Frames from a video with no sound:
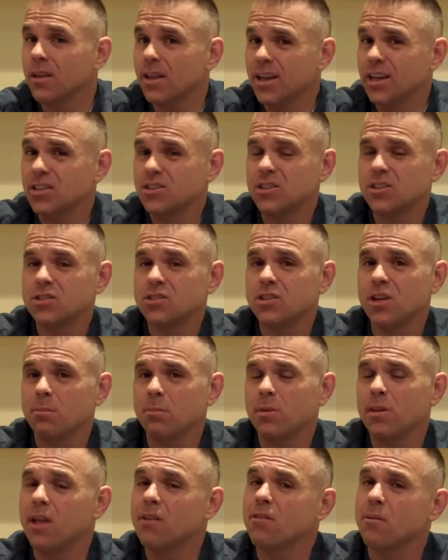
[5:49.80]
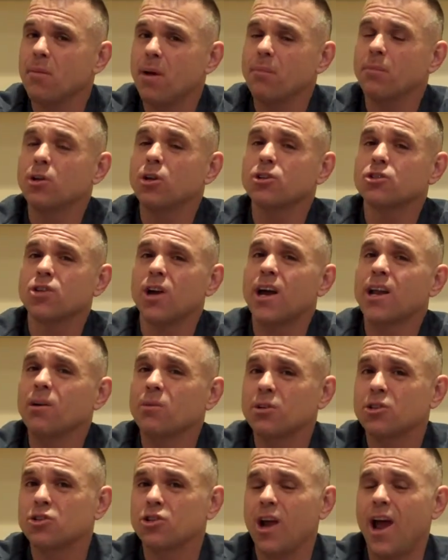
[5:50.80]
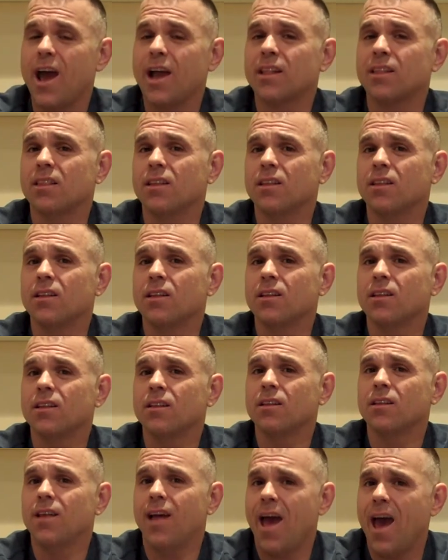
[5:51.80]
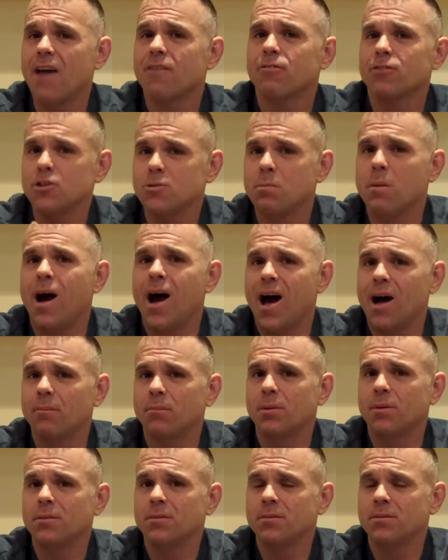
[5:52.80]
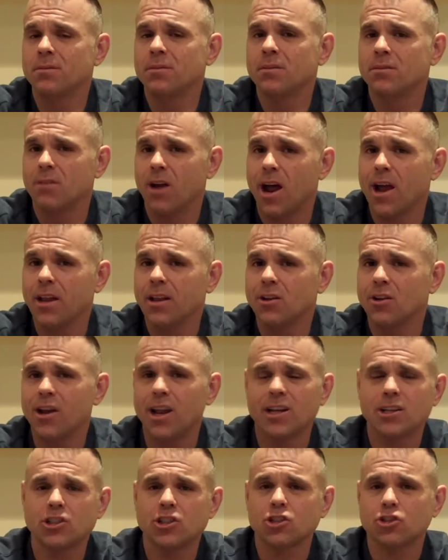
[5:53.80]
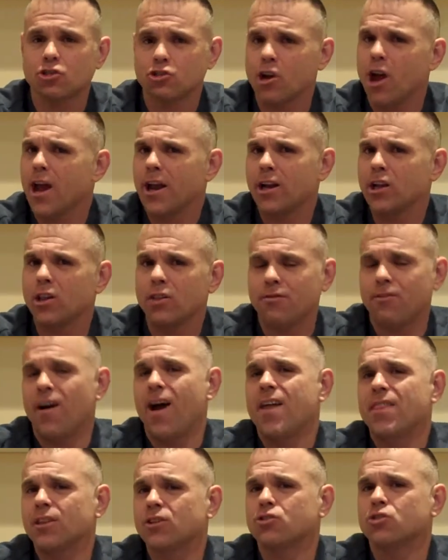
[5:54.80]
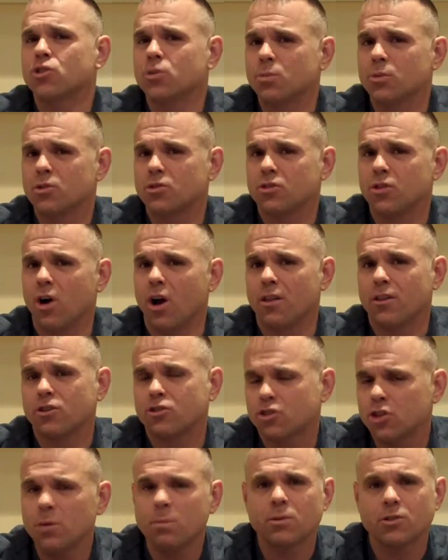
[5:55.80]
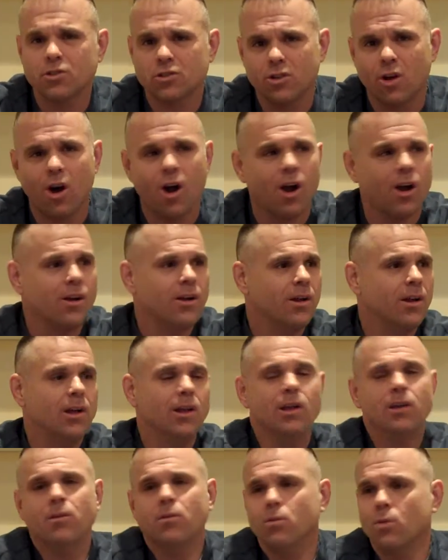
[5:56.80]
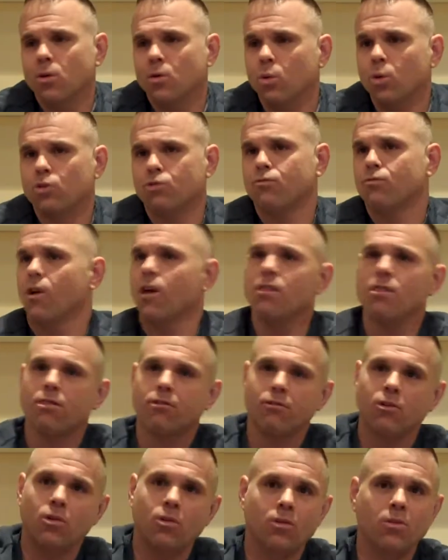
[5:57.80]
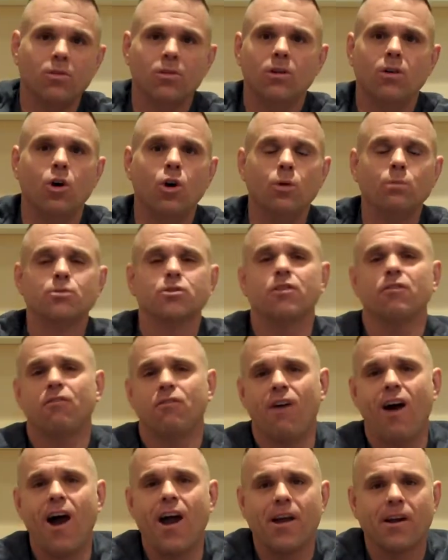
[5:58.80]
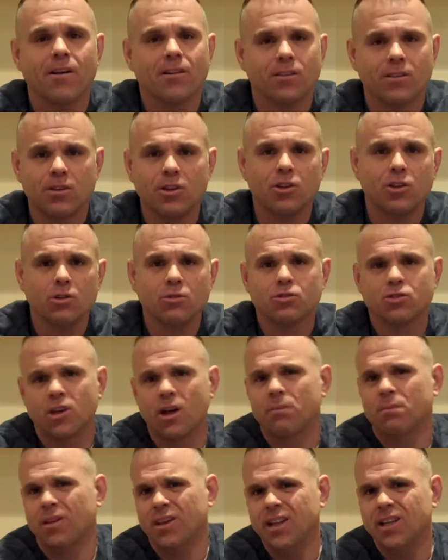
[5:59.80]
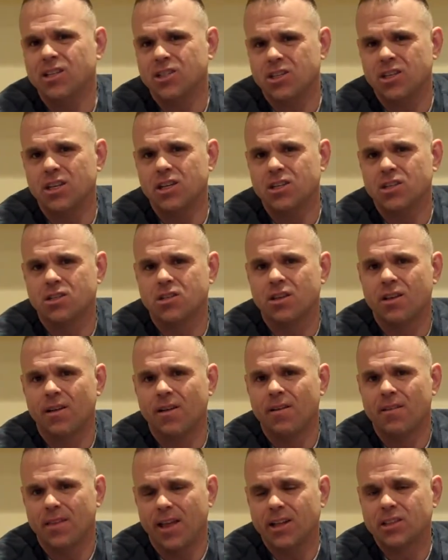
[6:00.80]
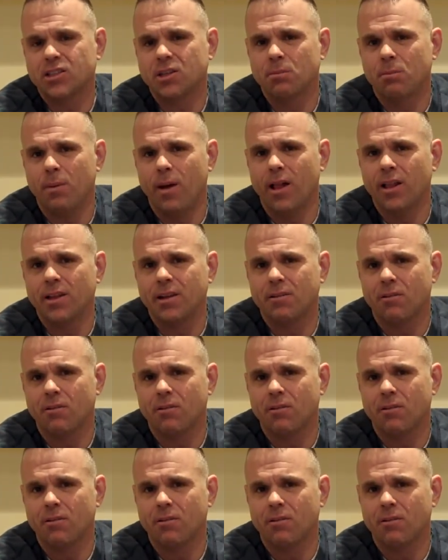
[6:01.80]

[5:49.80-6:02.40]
Is it simple? Now remember, you're trying to attract average Bob. Right? You're not just trying to find a superstar. The superstar will, will run through hoops of fire to do something he sees that's compelling,